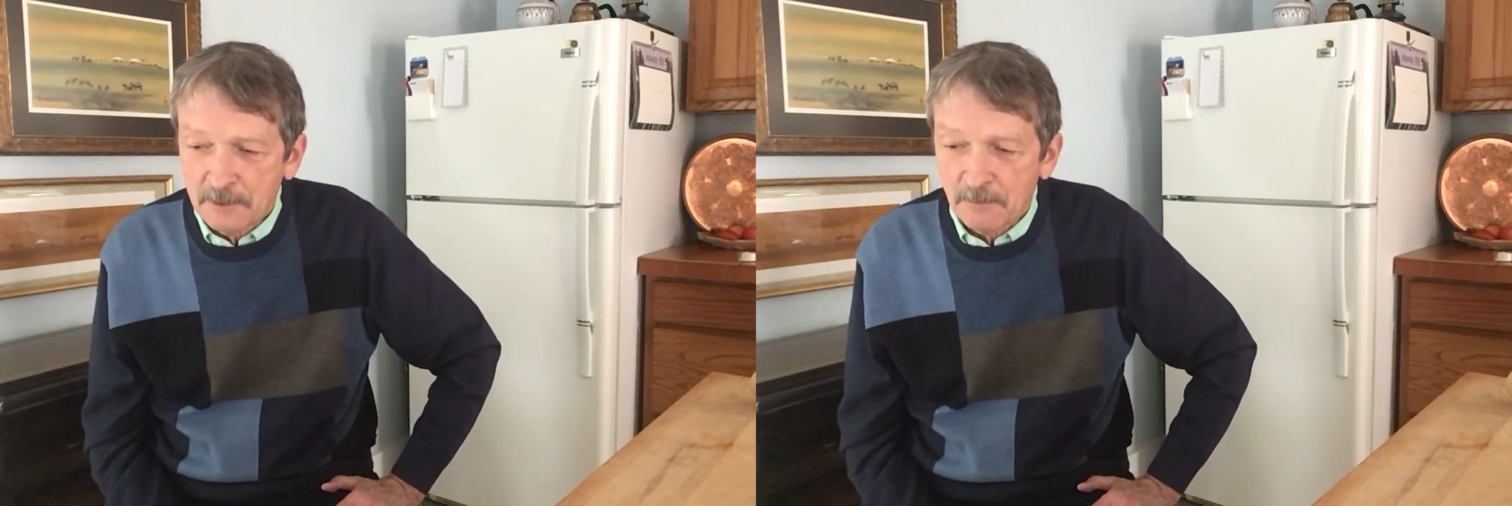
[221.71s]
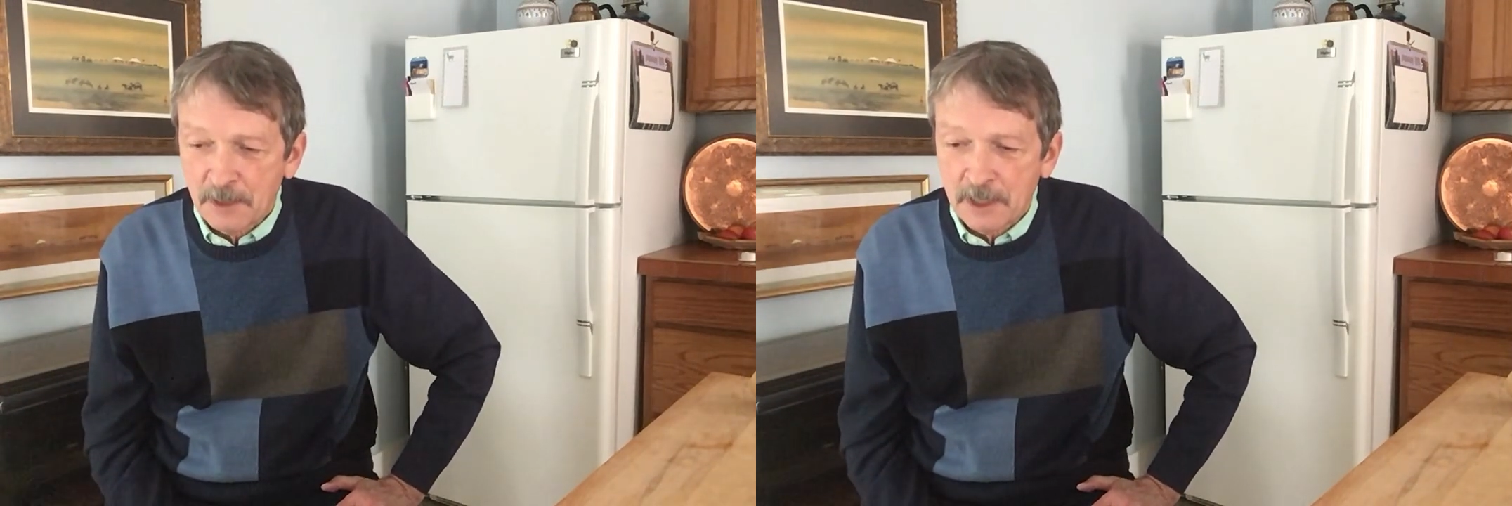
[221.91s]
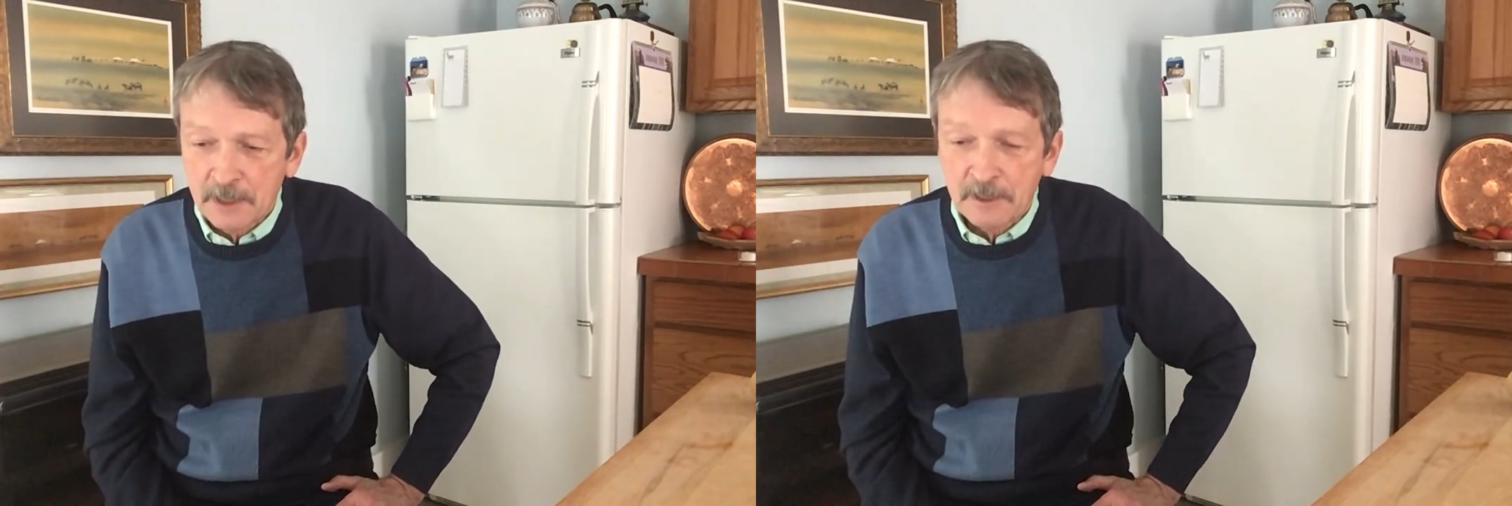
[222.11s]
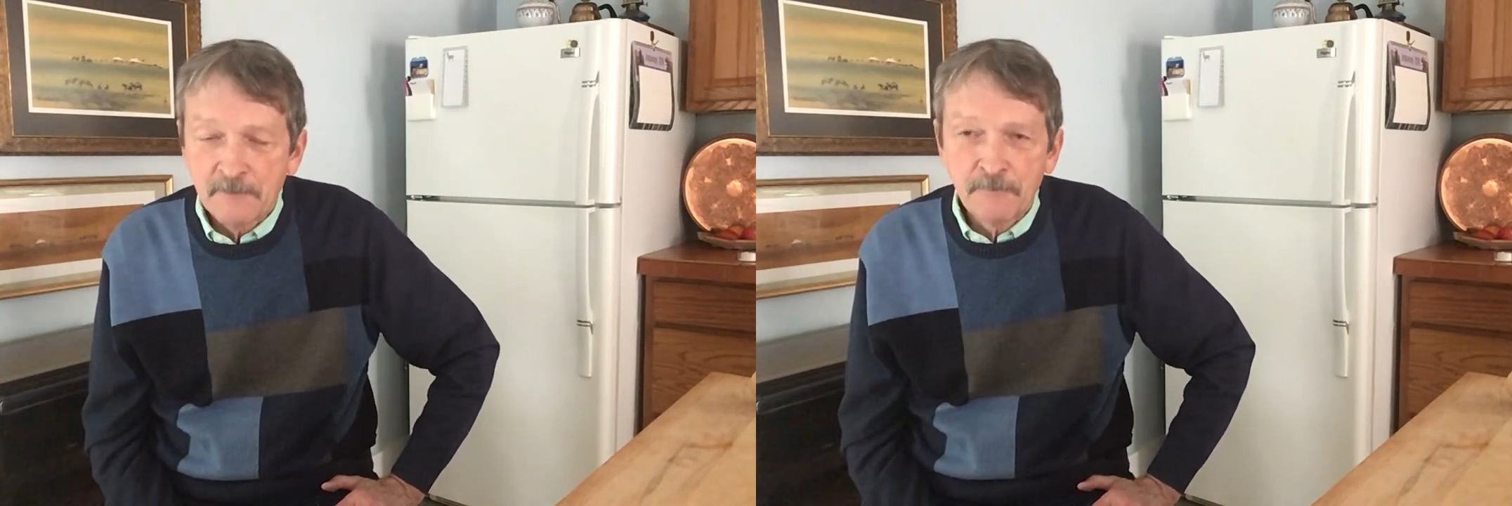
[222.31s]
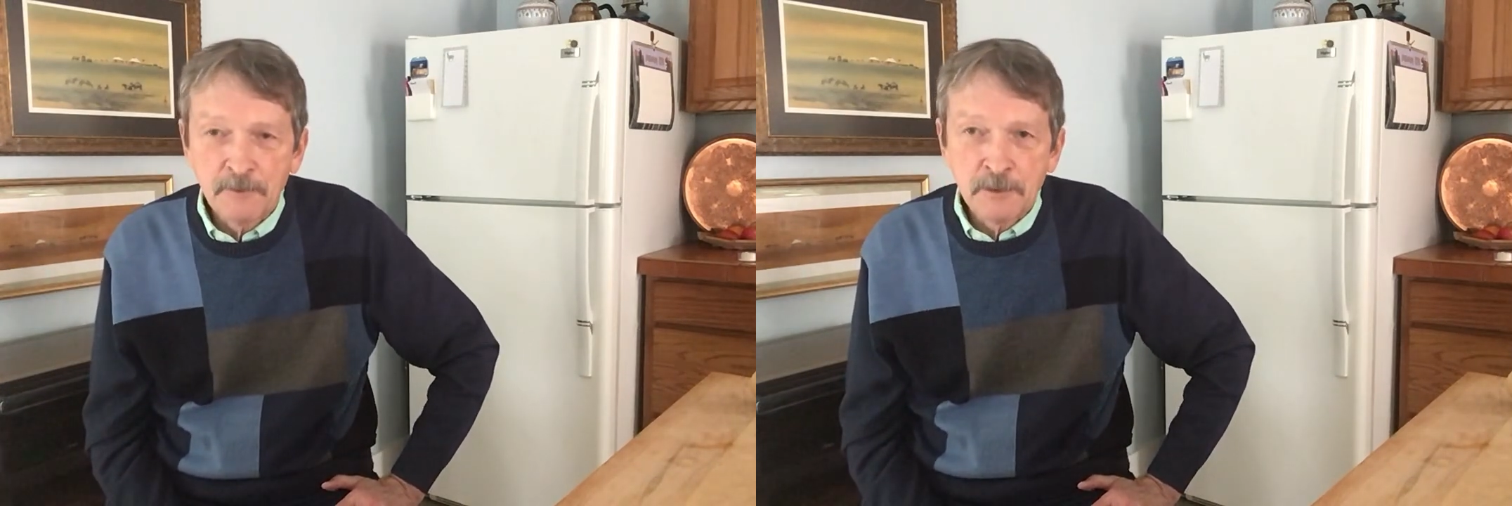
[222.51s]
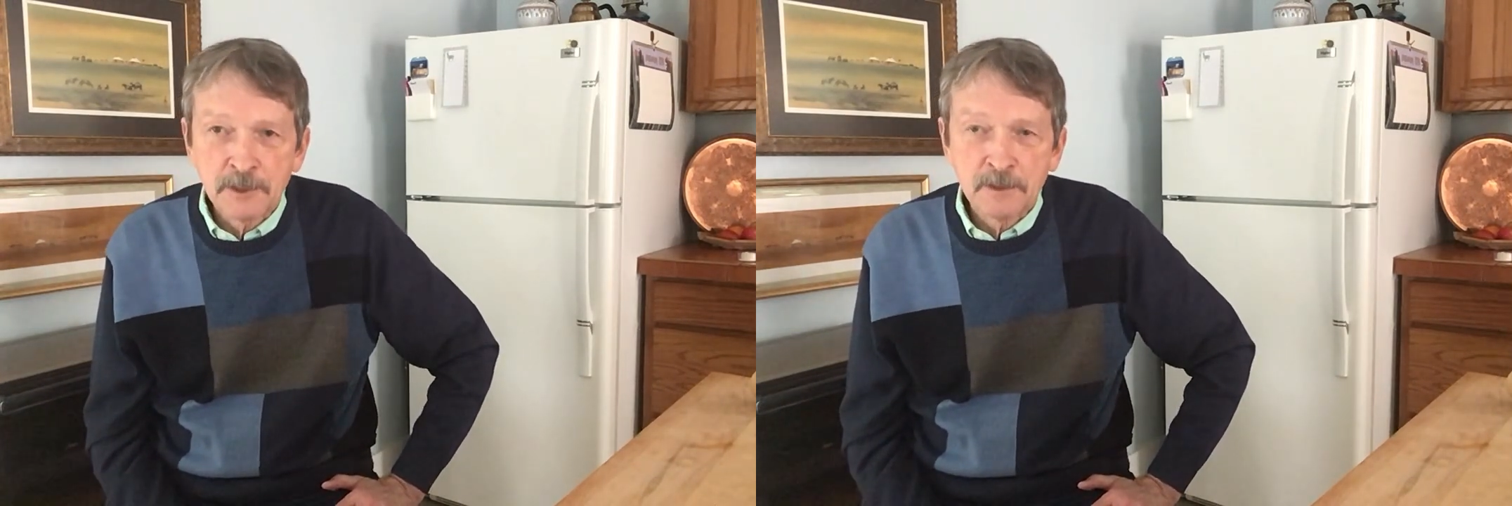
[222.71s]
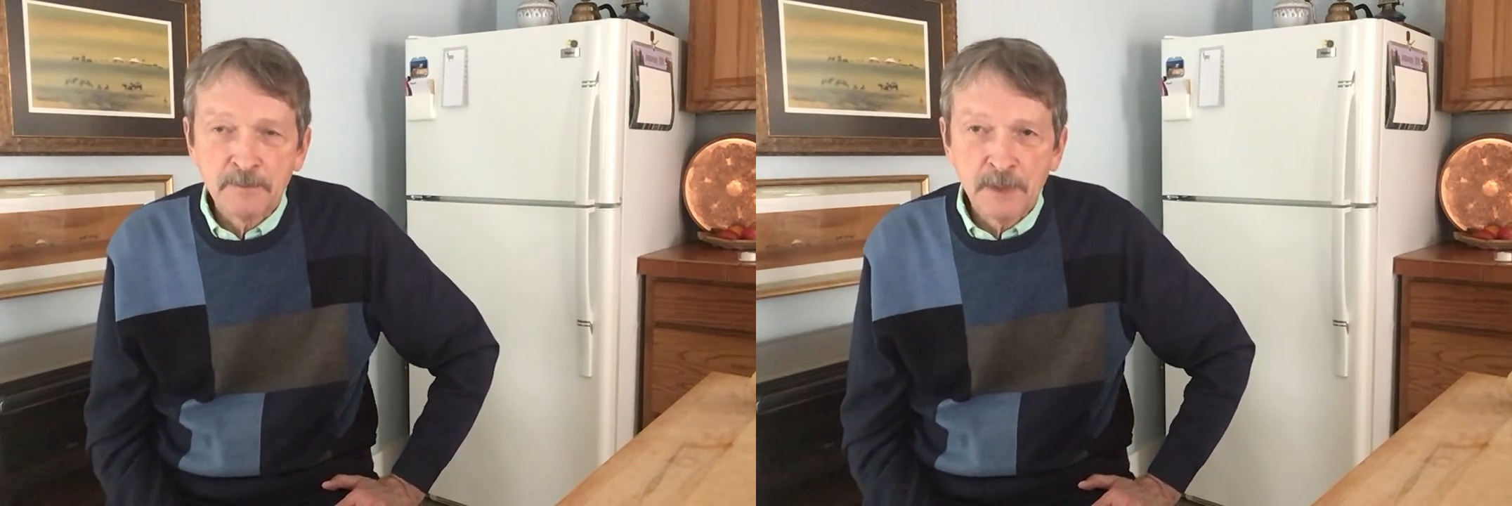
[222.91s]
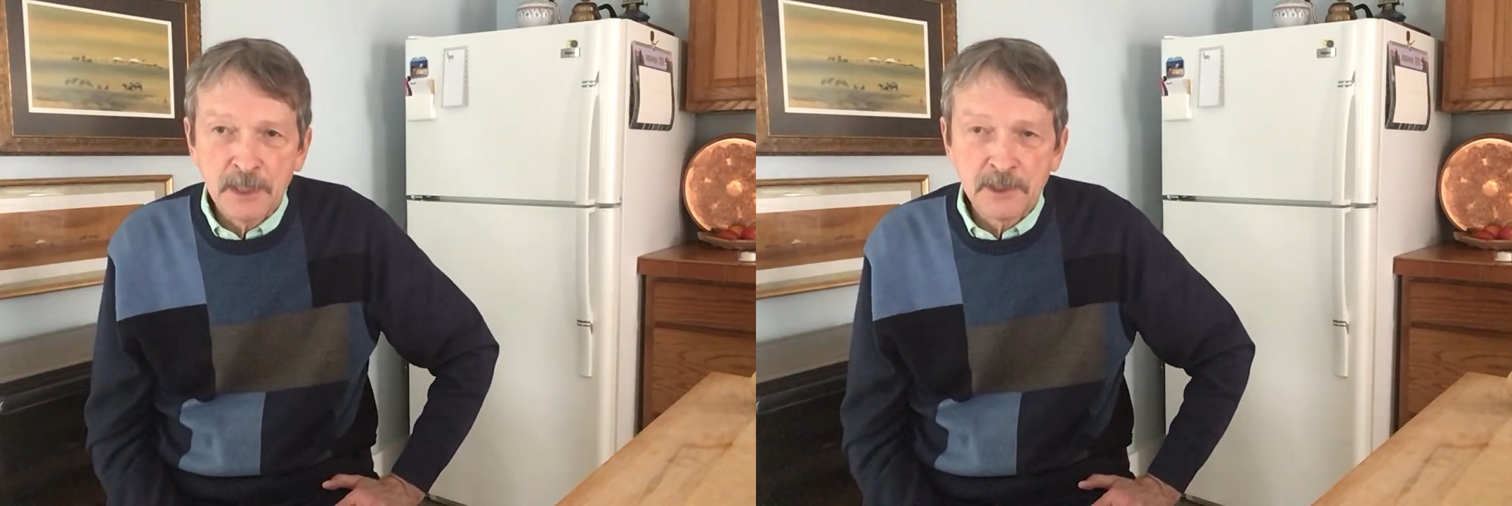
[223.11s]
my first
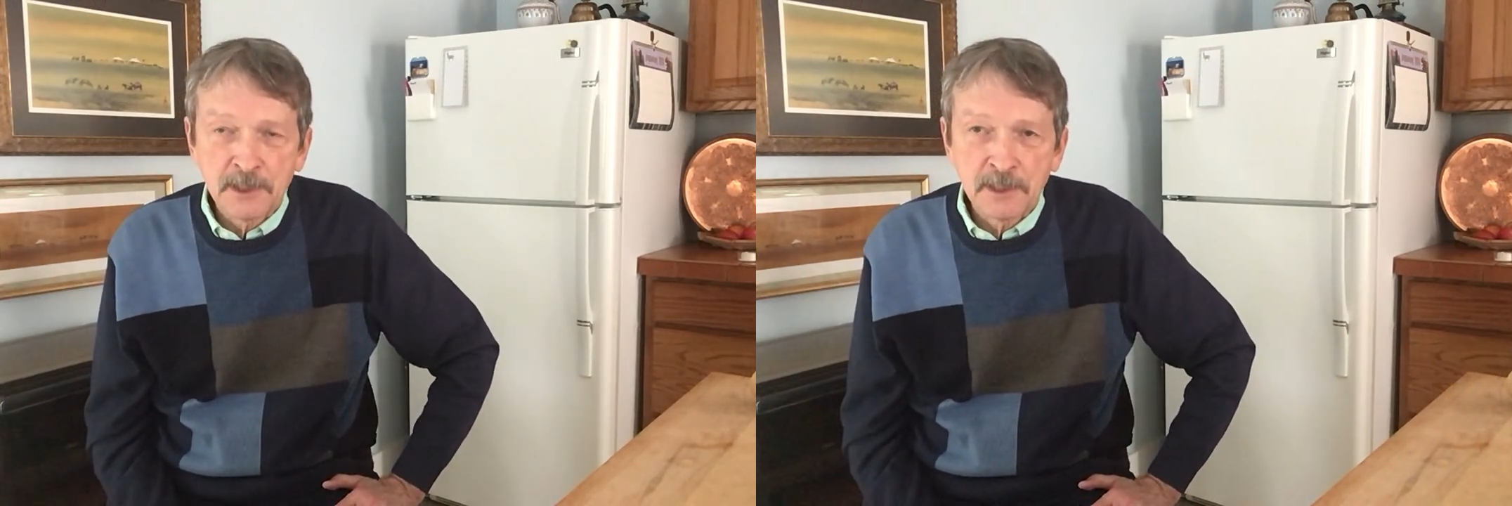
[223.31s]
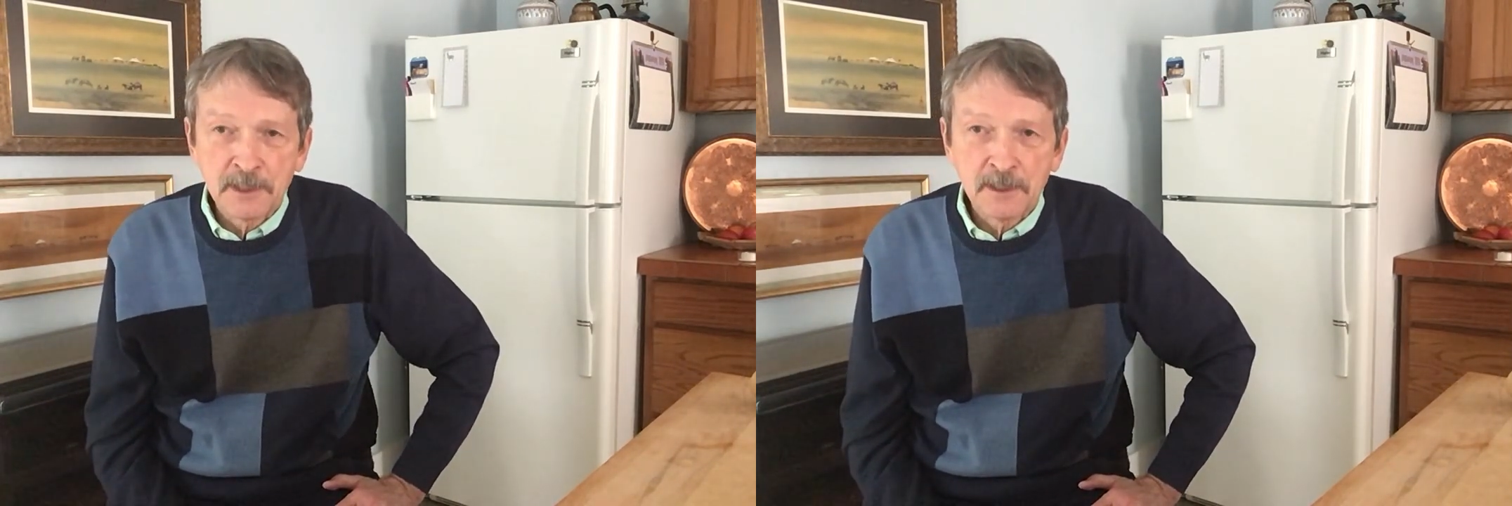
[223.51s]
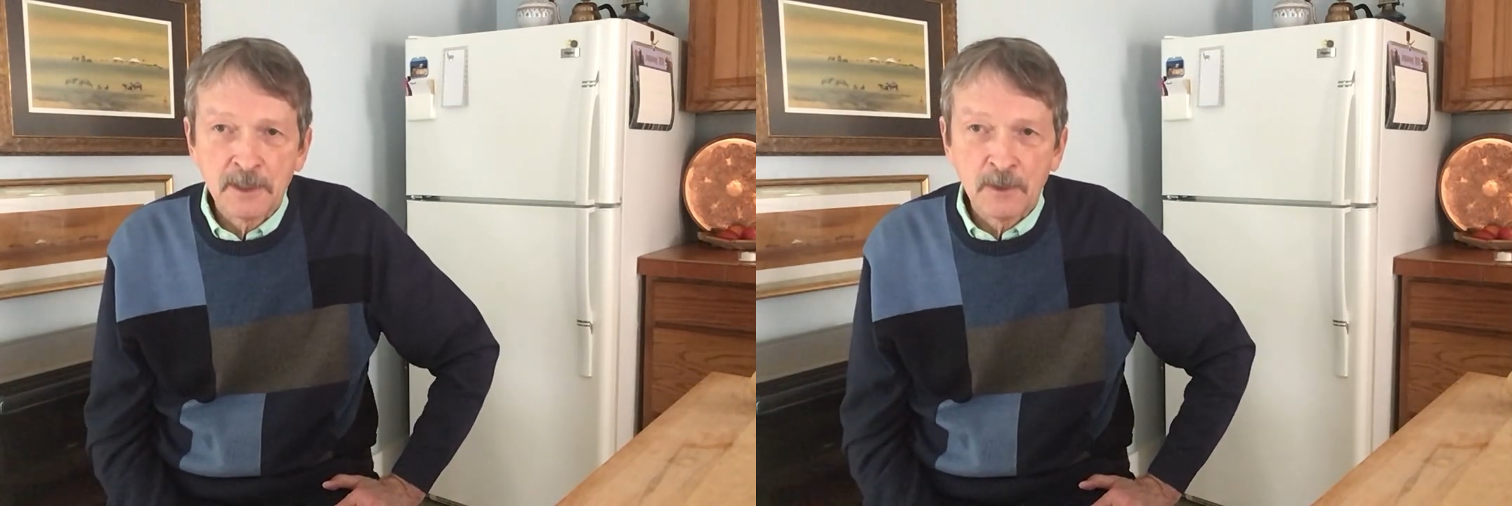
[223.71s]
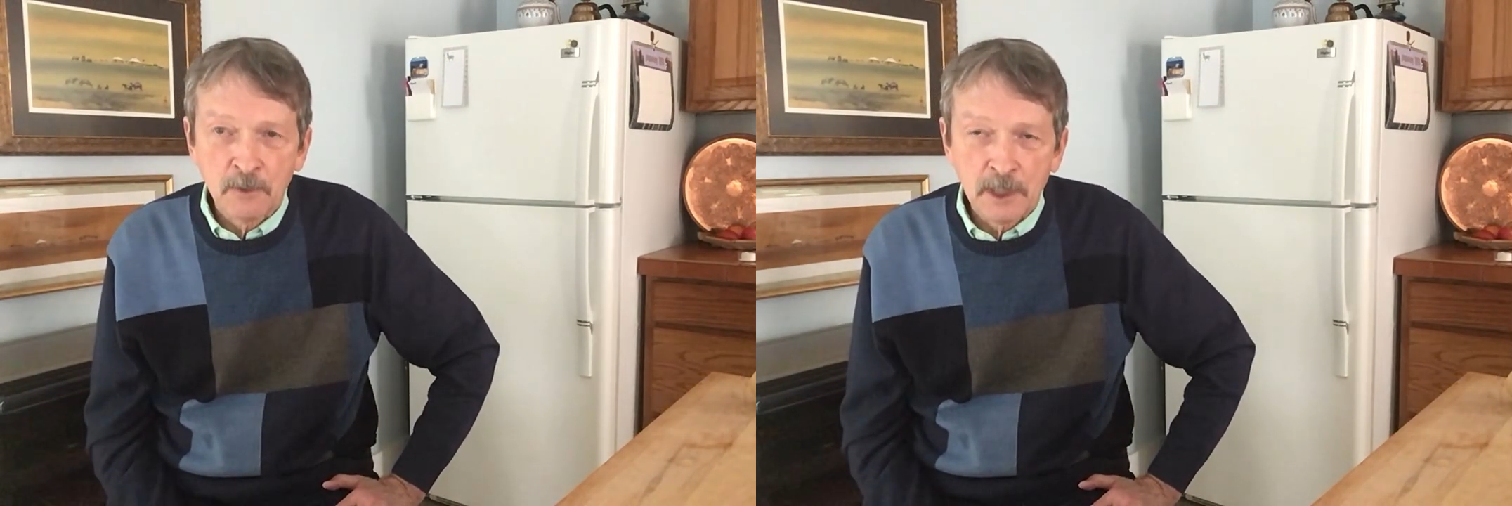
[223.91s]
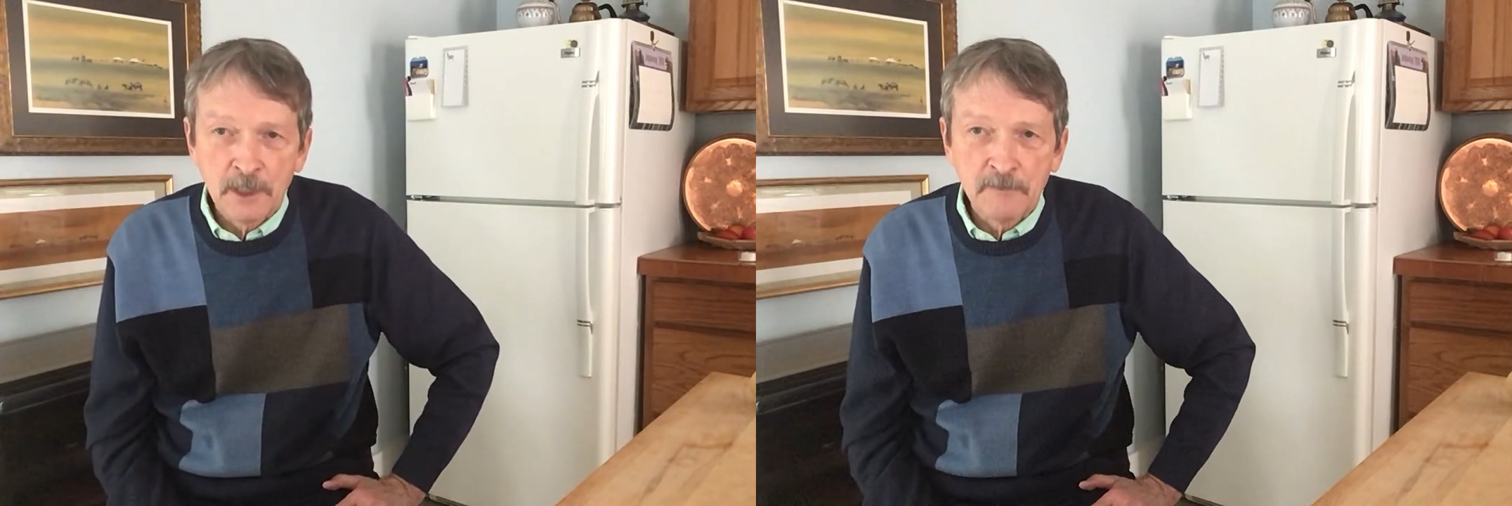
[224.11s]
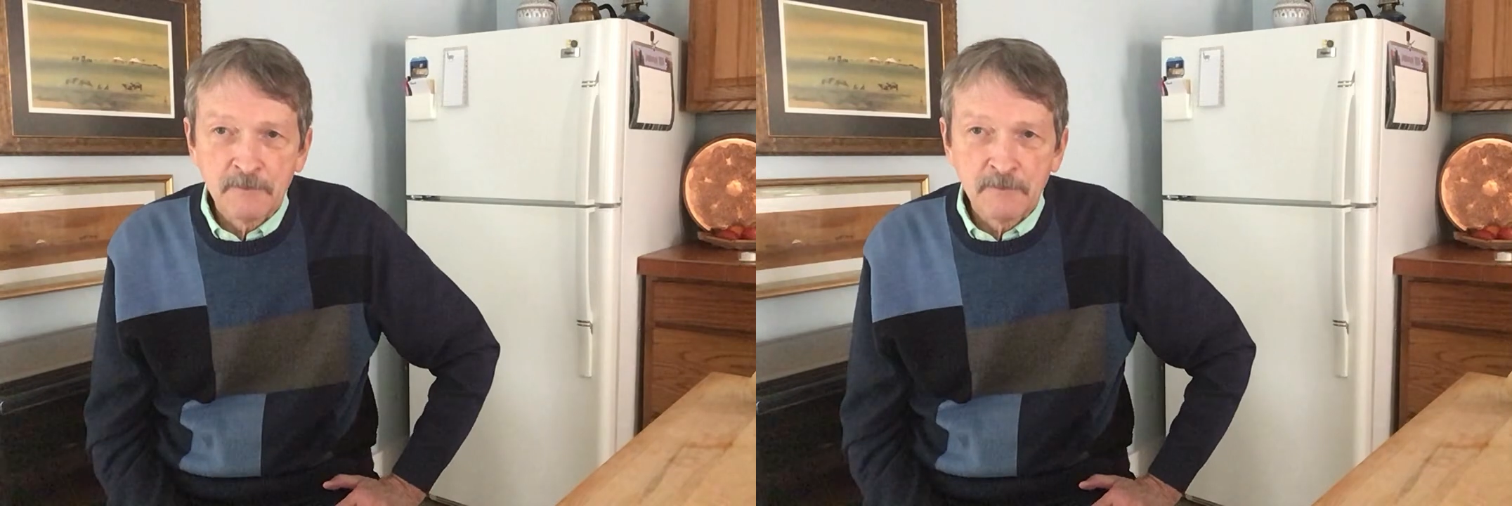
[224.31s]
paycheck arrived.